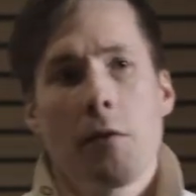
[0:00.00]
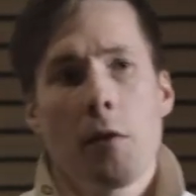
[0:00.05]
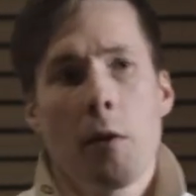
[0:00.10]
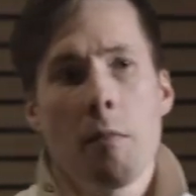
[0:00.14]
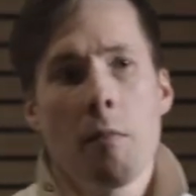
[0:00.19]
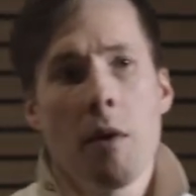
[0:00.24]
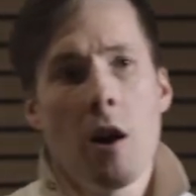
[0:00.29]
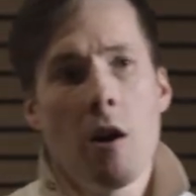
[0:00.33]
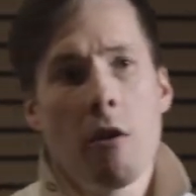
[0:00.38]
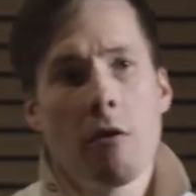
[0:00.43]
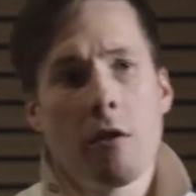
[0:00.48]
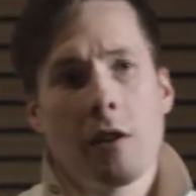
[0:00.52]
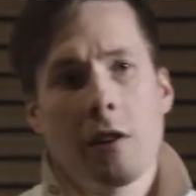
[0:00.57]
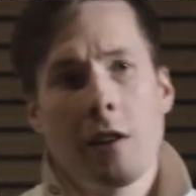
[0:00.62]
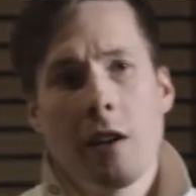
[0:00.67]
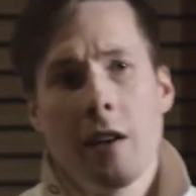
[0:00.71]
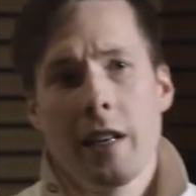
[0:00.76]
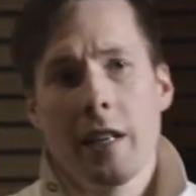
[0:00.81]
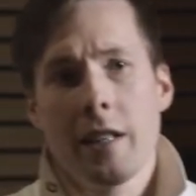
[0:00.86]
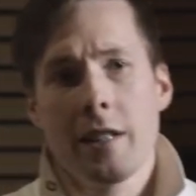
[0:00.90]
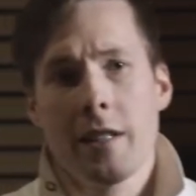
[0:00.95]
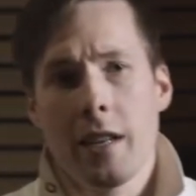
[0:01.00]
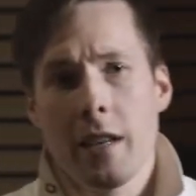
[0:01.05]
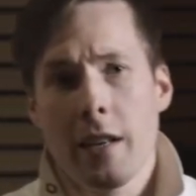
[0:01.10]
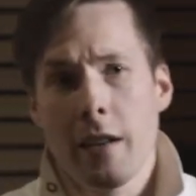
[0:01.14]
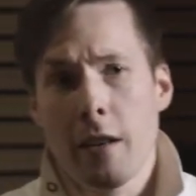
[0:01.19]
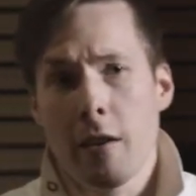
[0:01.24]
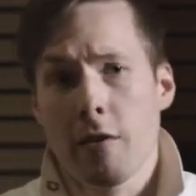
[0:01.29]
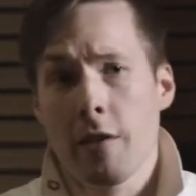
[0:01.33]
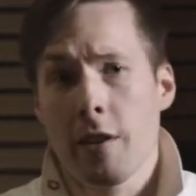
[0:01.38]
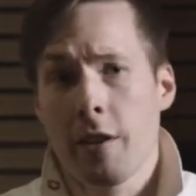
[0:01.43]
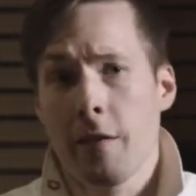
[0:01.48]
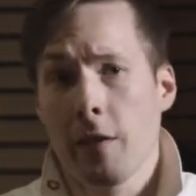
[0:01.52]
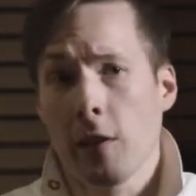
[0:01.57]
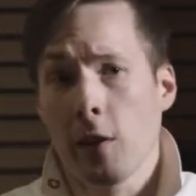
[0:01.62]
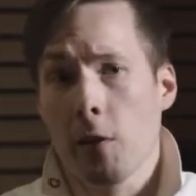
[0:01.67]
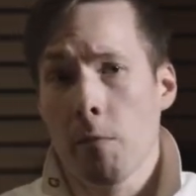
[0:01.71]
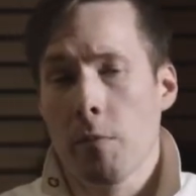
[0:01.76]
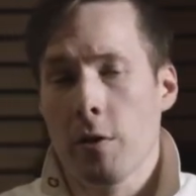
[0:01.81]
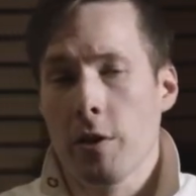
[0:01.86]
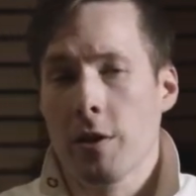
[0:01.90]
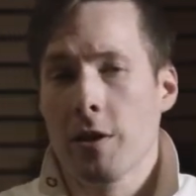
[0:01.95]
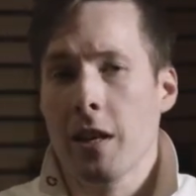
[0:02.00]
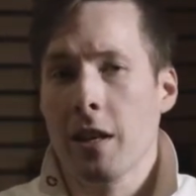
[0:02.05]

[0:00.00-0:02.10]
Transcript: from our clients and our developers.